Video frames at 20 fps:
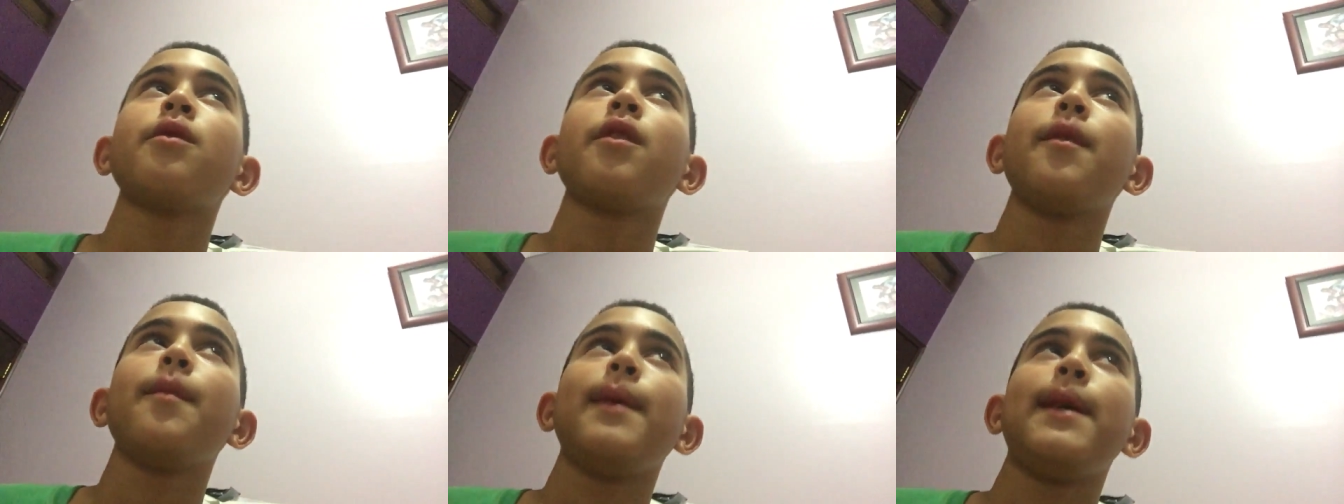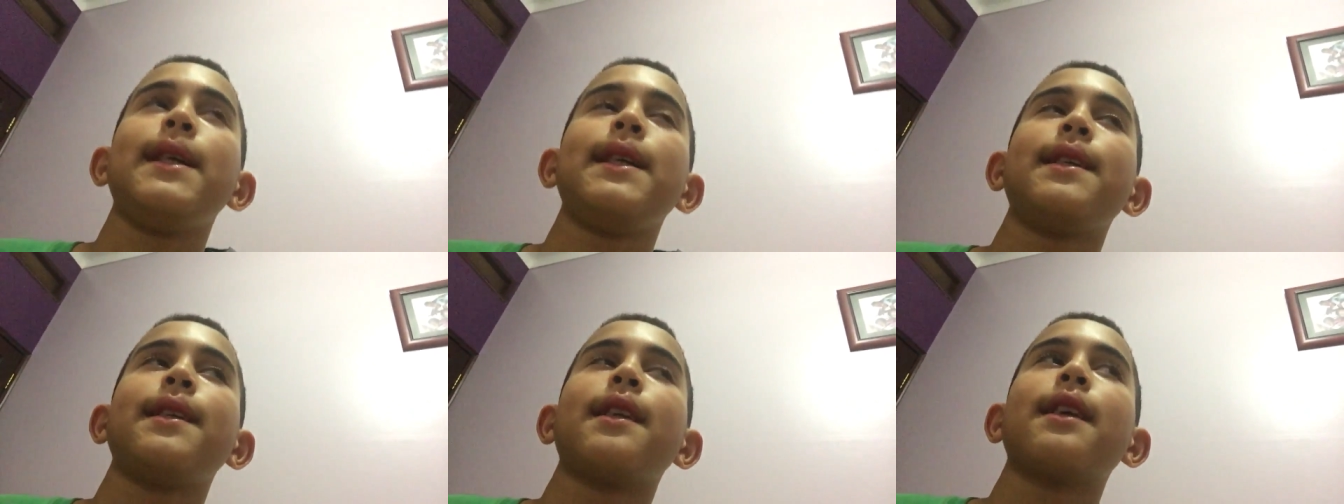We've
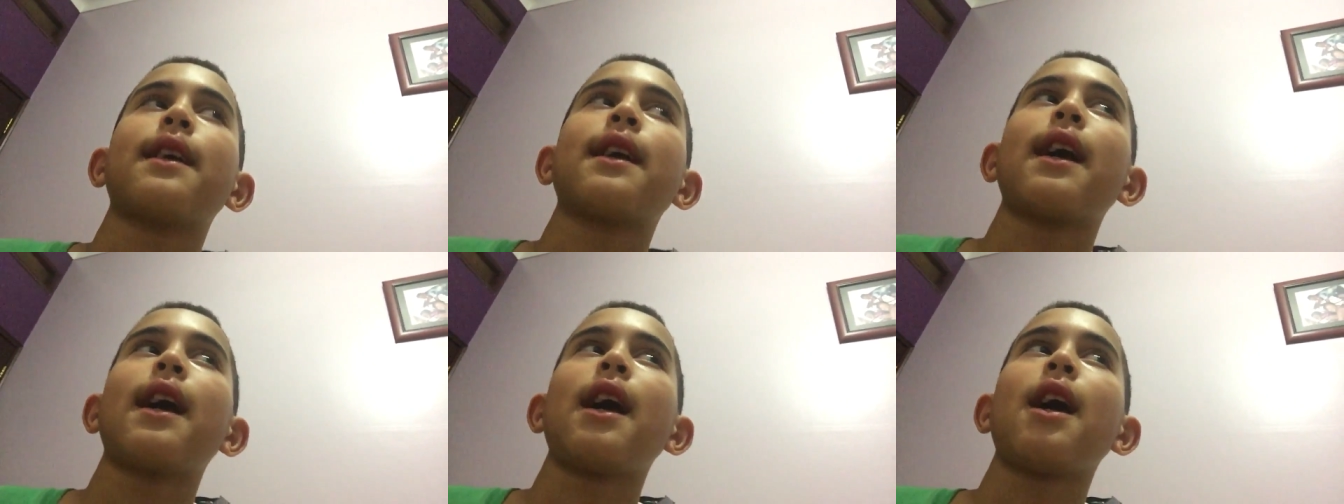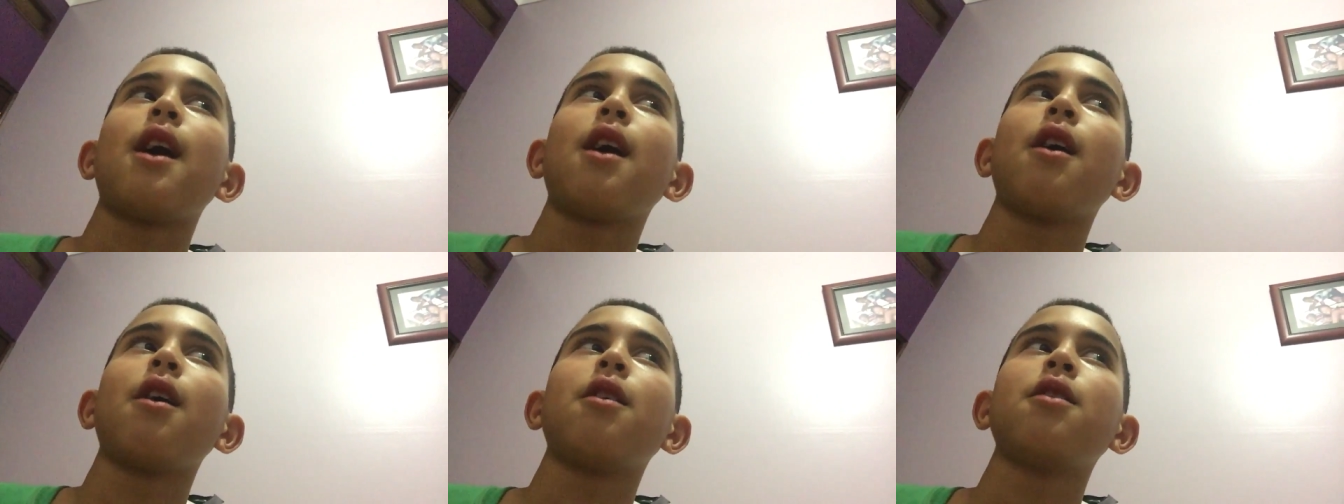been in the
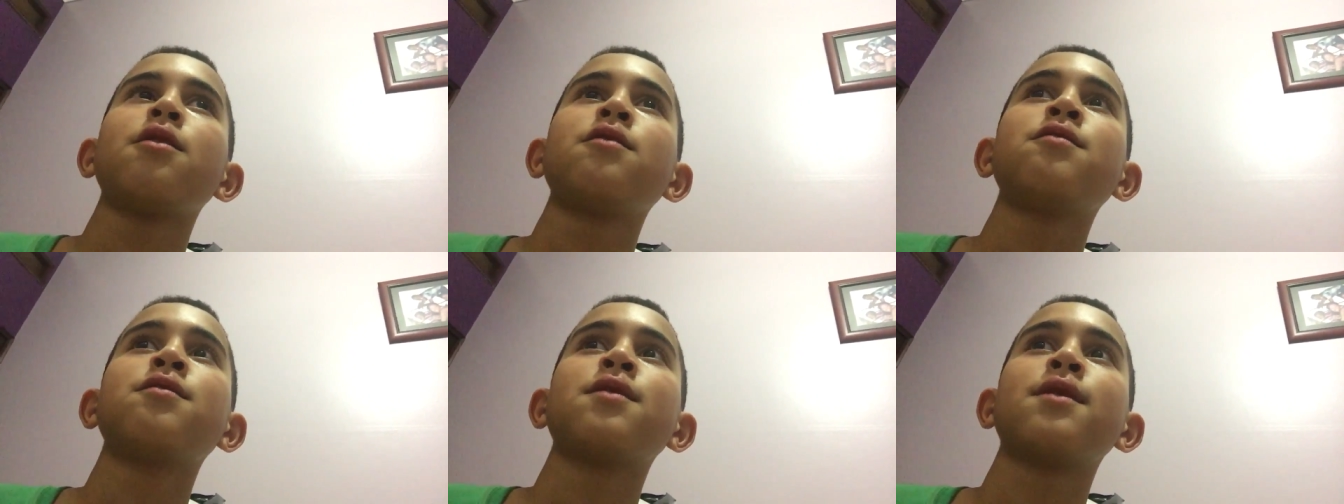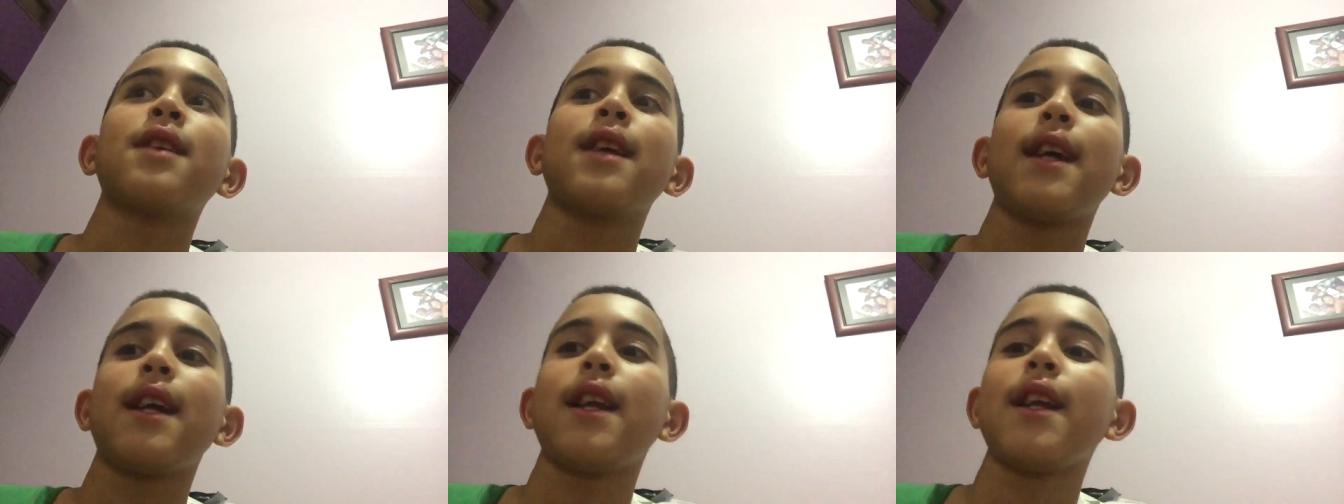car
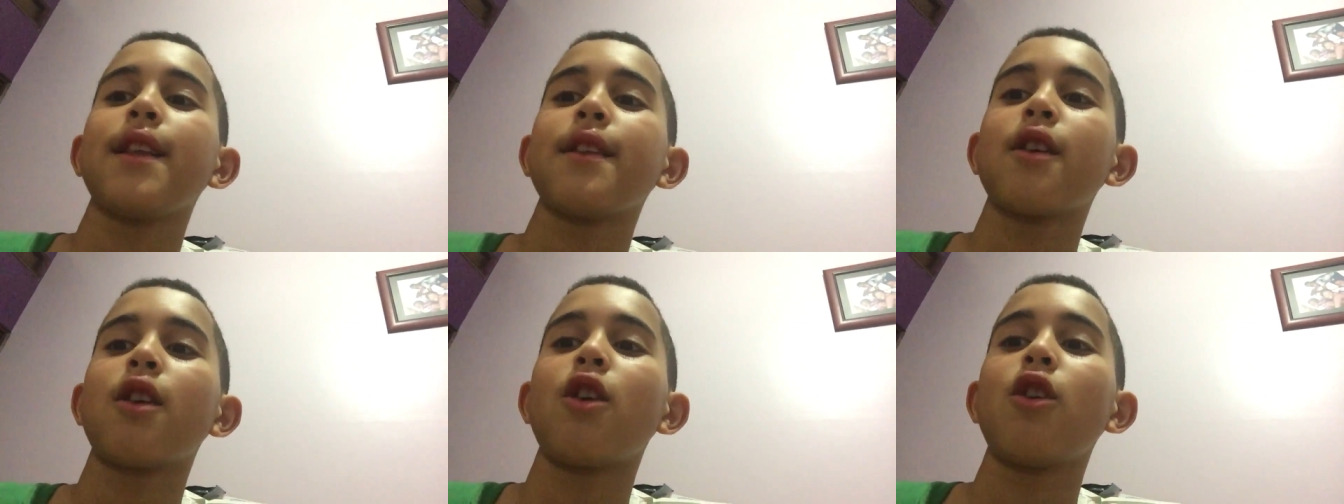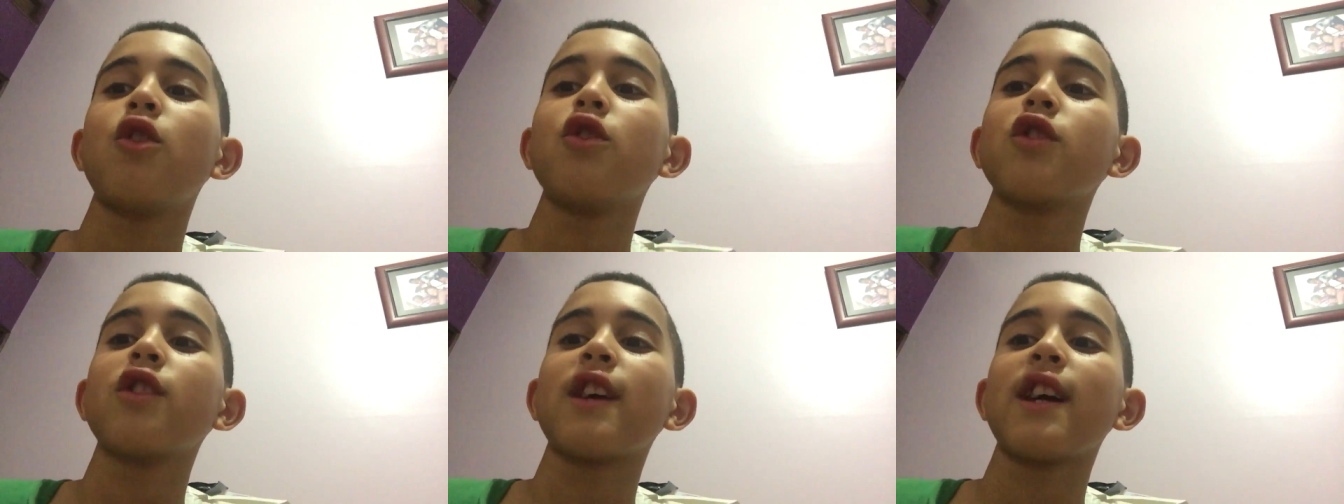nearly the
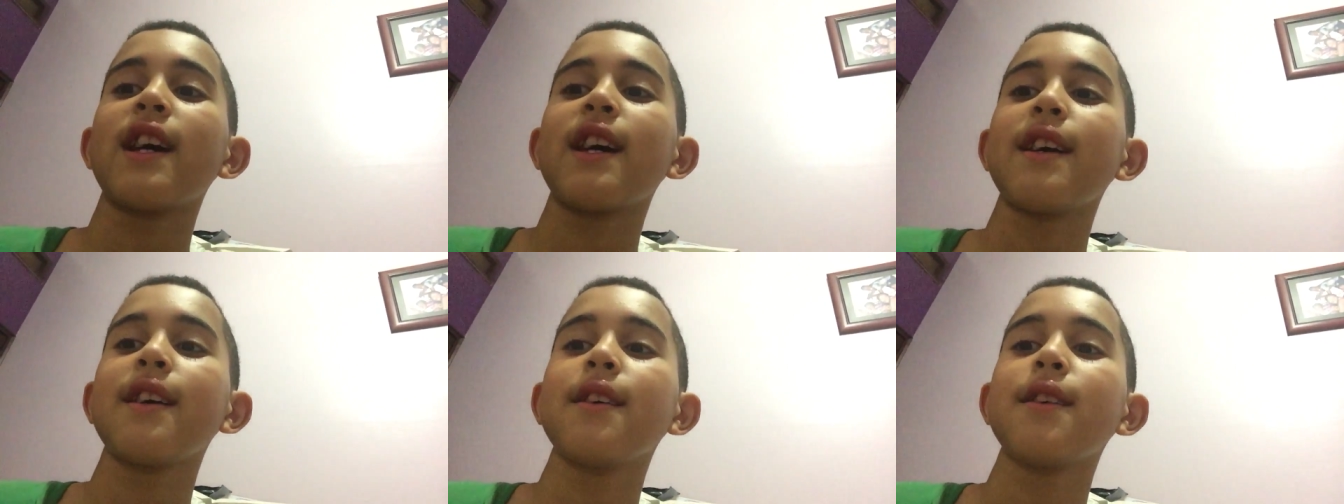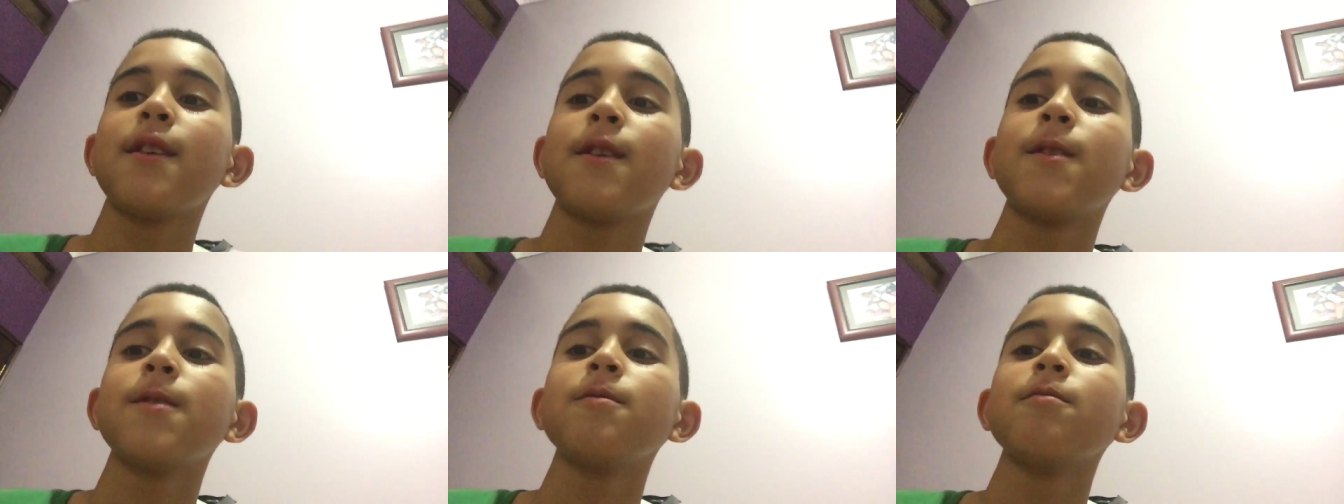whole
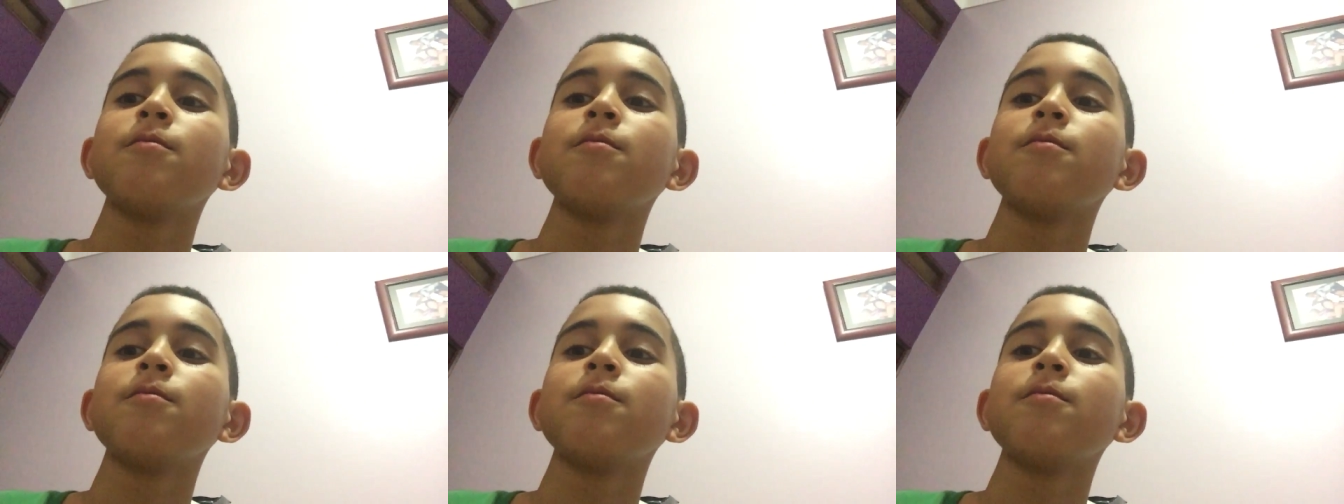day.